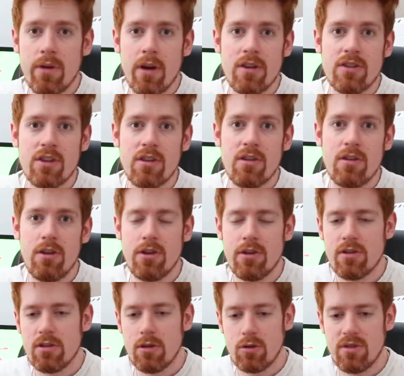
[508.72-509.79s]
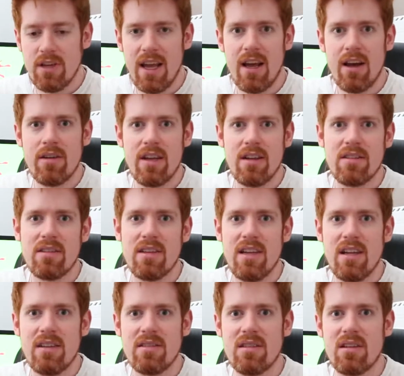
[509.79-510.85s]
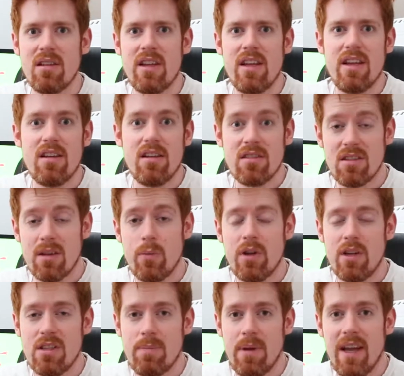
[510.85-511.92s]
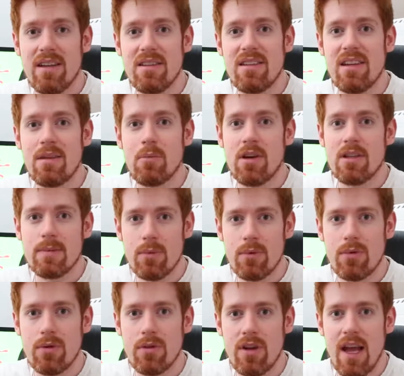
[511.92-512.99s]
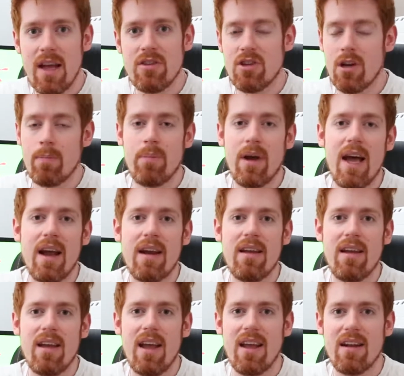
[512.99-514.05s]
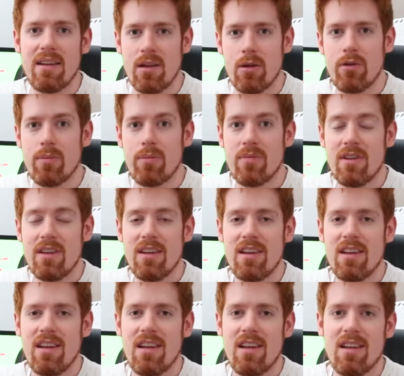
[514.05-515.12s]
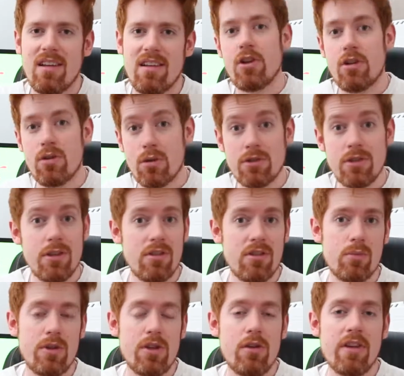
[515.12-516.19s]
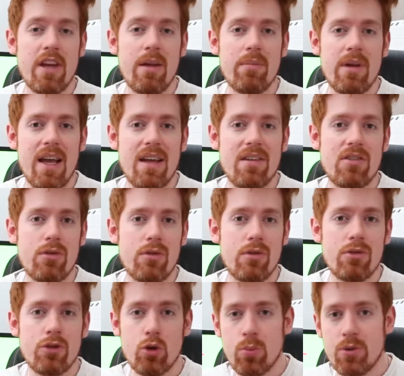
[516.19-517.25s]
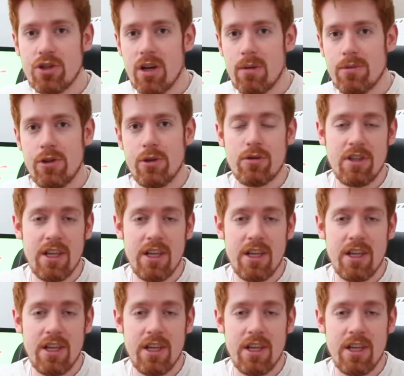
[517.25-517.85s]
version, you could just look down and see instantly someone is painting my spawn and jump back and kill them. You could also use the Wii U gamepad to super jump to your